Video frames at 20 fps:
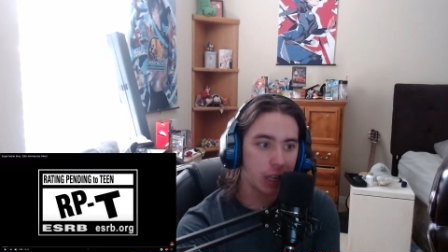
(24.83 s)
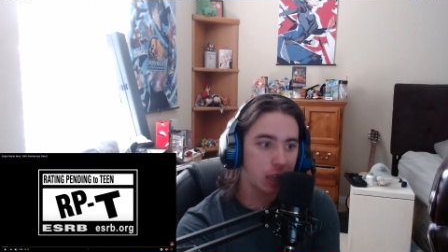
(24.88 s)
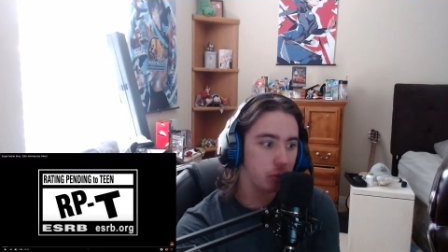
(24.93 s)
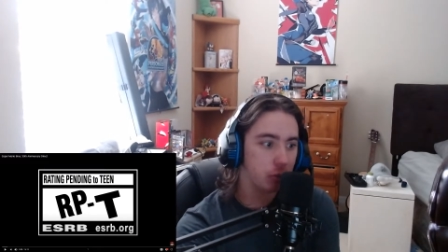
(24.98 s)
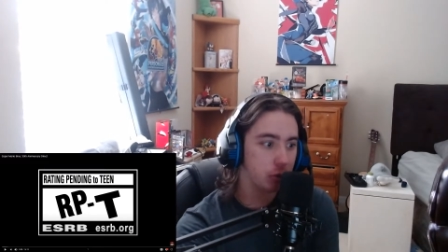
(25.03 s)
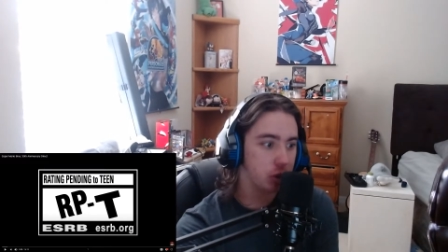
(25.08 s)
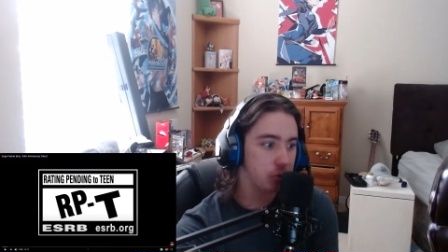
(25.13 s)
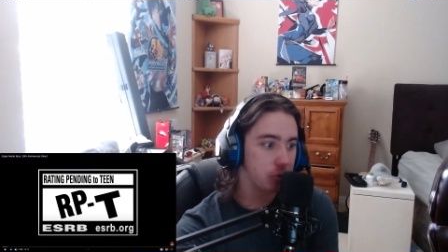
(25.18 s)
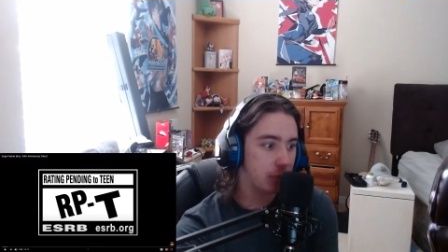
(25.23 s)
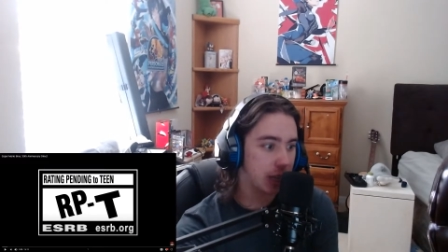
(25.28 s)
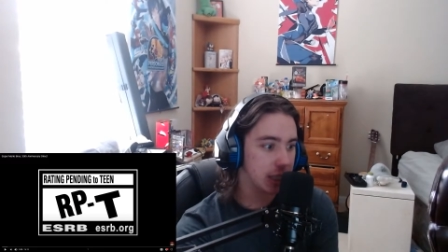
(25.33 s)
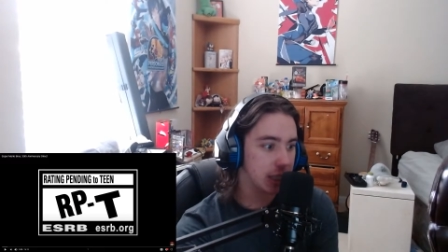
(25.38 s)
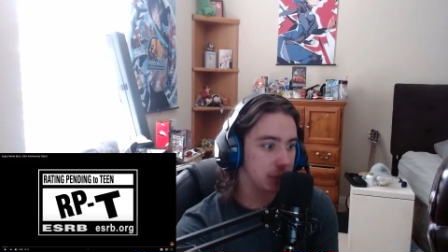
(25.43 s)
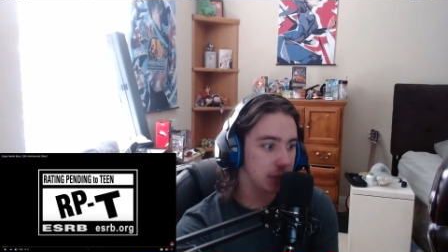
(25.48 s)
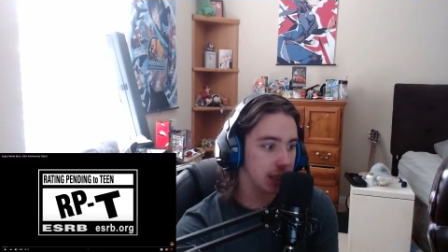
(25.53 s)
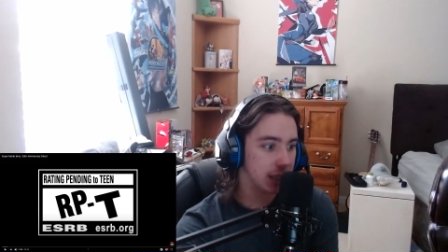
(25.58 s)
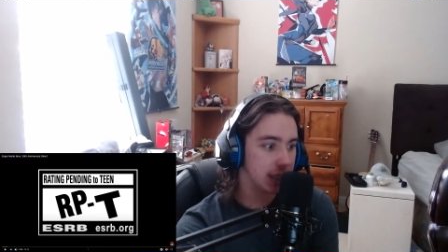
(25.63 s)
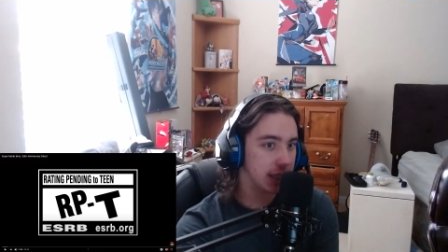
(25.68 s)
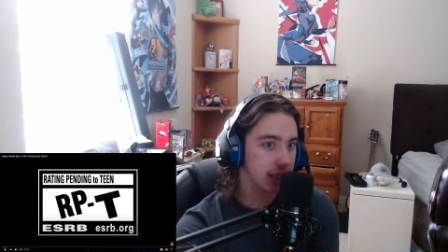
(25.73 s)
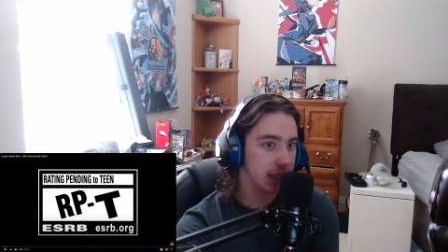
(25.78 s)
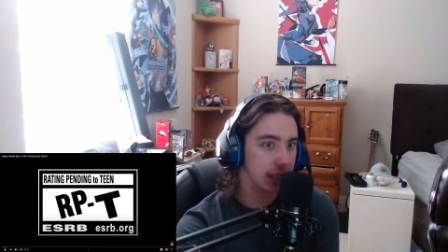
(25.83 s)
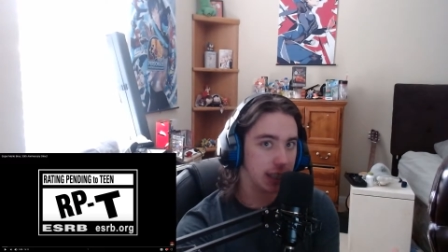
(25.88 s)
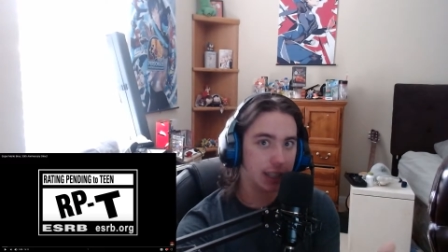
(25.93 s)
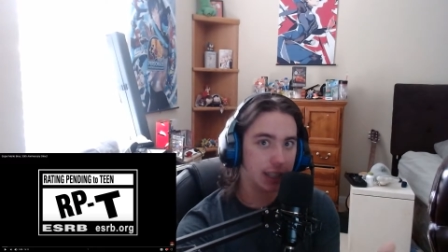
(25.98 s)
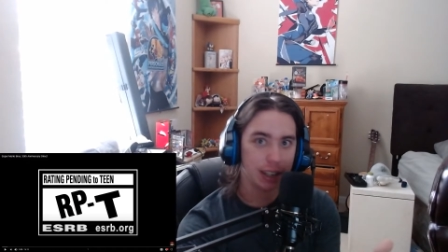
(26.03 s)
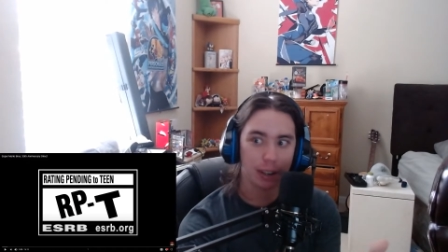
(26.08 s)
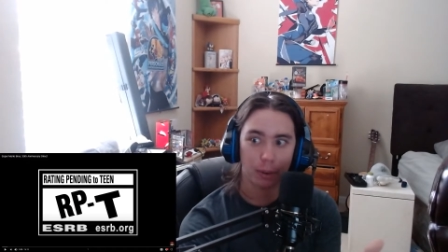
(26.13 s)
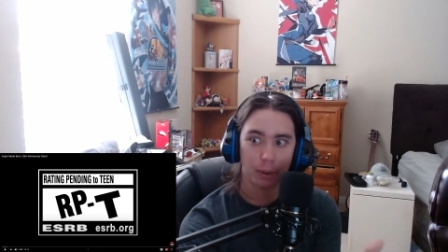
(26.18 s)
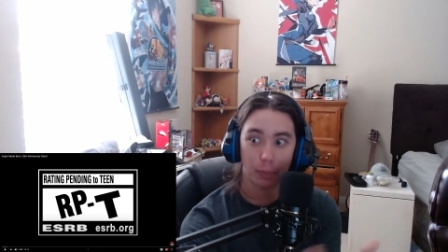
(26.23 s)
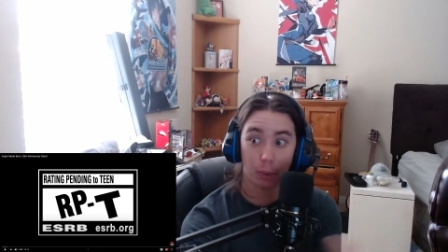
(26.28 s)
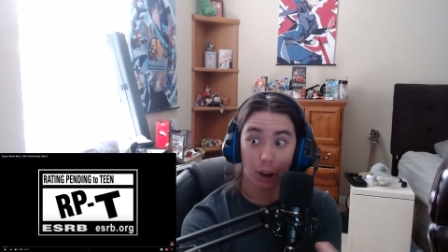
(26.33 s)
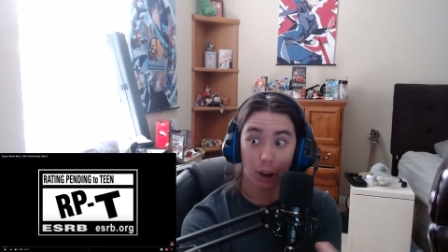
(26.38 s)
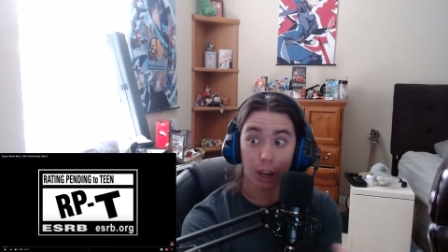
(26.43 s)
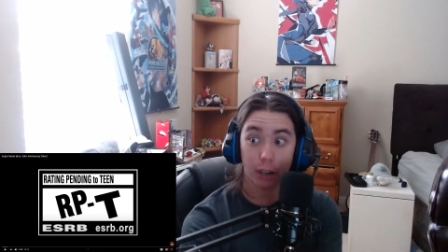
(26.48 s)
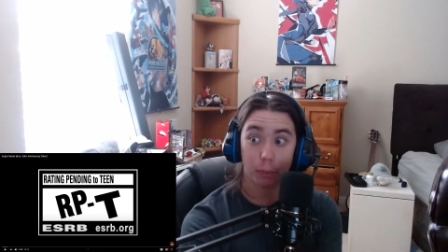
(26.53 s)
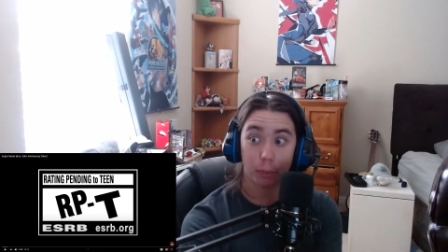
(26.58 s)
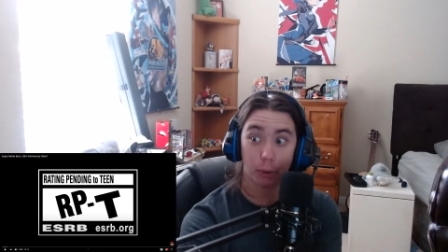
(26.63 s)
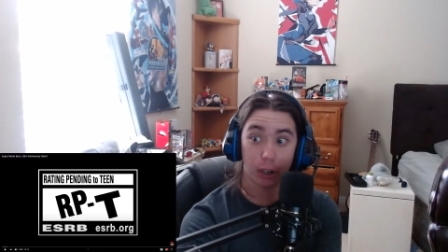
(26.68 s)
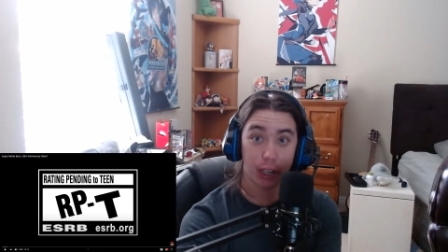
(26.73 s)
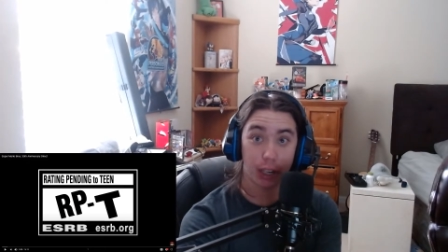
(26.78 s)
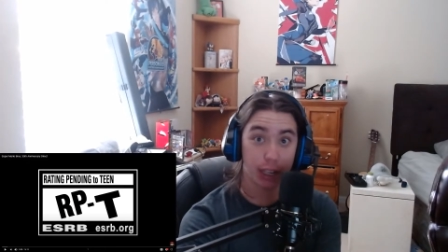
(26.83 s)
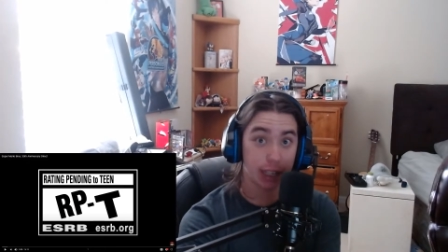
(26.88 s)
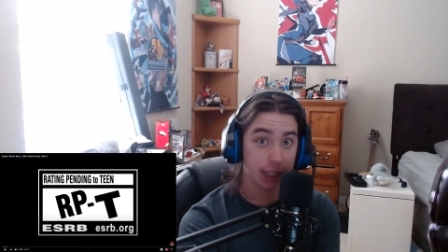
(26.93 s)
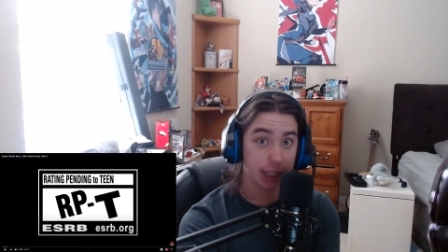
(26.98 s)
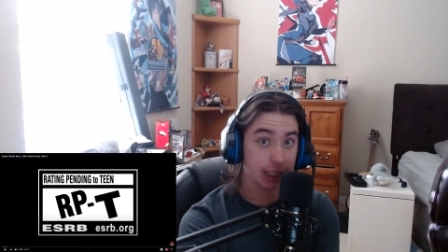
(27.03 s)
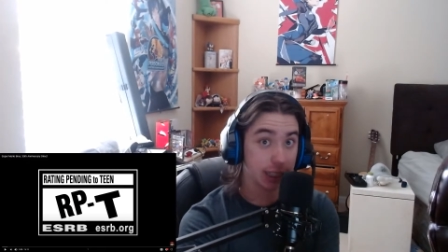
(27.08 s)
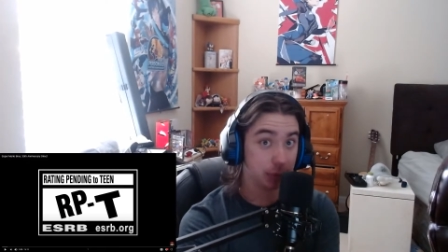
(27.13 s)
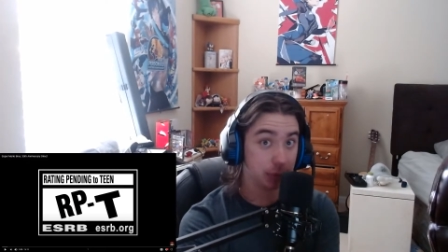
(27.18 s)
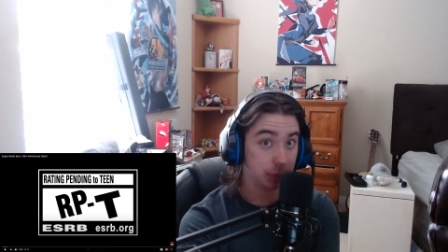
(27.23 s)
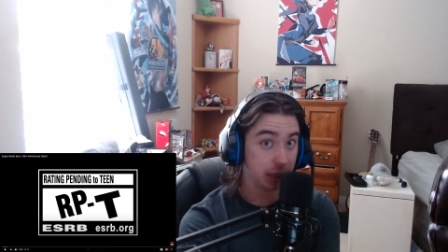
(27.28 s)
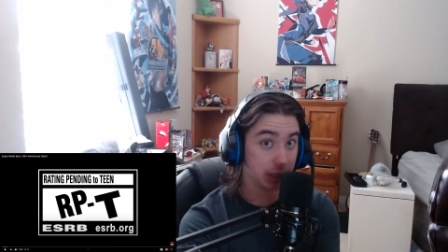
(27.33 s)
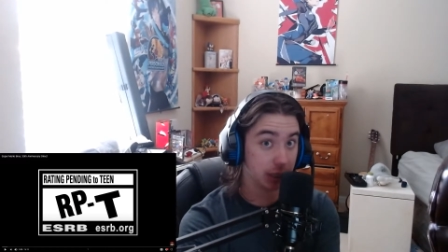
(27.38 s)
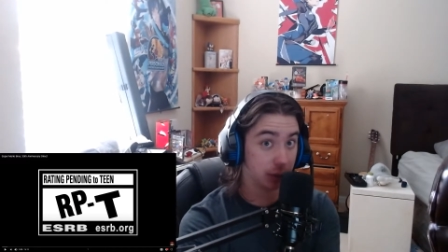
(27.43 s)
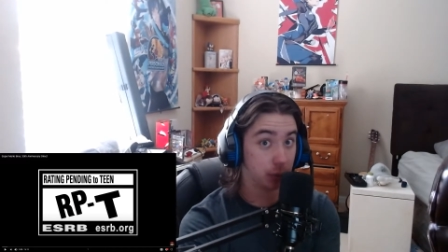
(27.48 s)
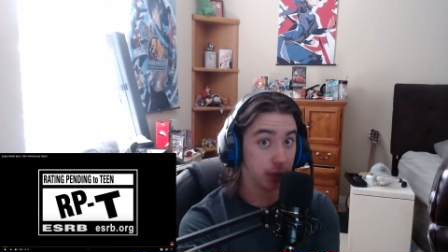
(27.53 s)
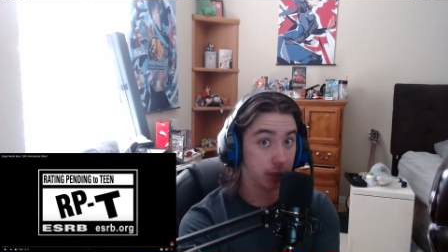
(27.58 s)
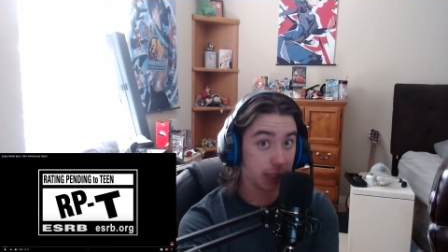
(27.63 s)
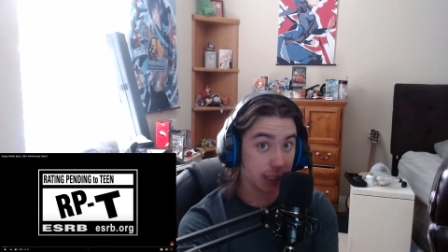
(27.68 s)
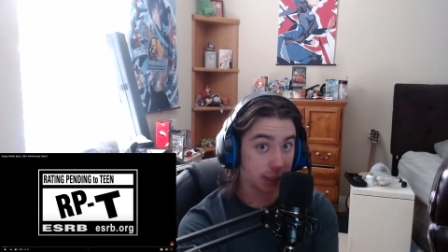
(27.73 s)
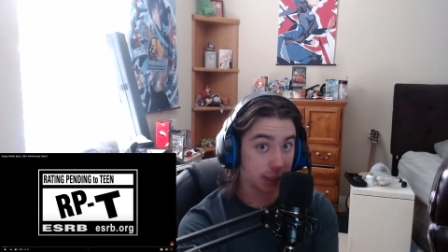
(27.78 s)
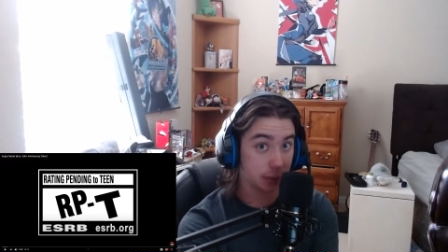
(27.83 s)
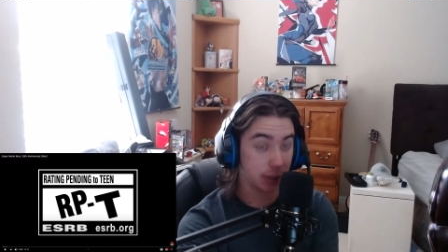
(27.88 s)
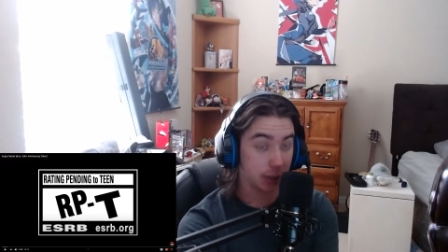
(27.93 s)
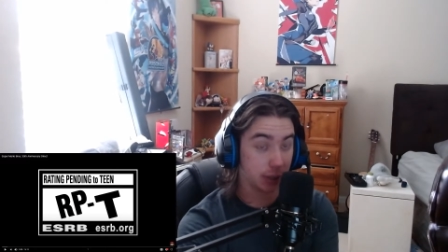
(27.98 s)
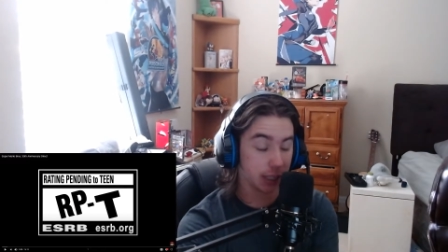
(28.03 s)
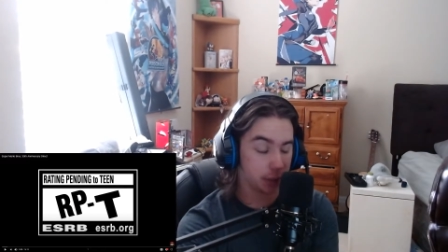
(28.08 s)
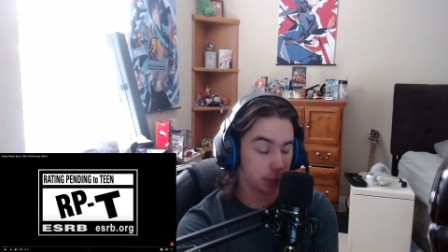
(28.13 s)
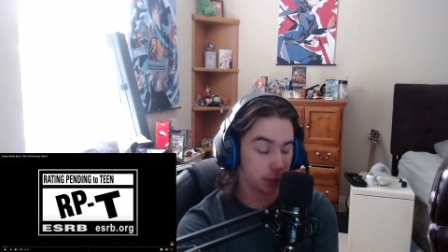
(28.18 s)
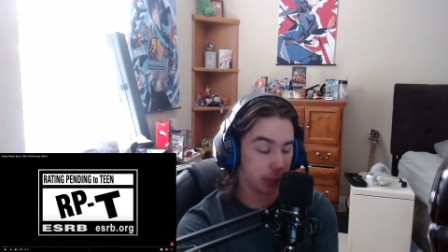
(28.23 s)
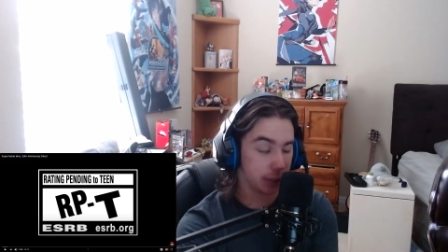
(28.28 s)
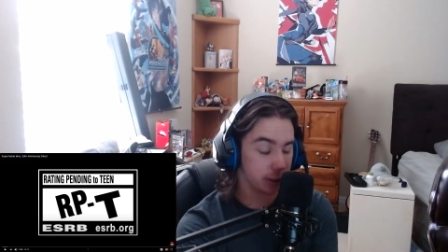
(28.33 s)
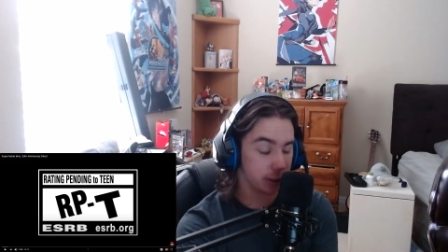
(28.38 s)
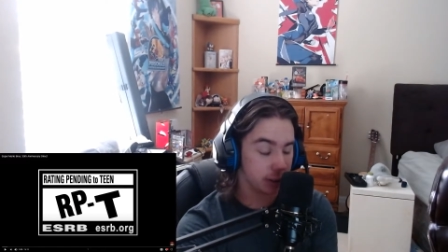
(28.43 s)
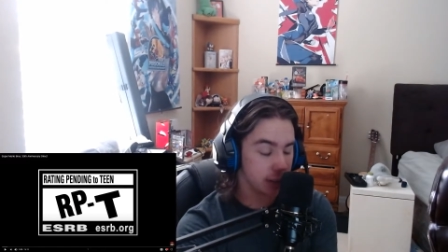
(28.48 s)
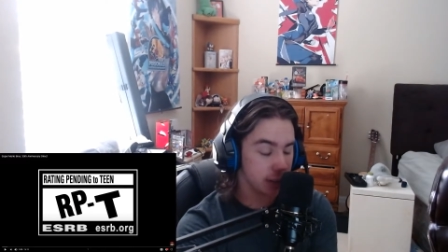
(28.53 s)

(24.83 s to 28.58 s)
which makes me think, one, we're getting something really, really weird.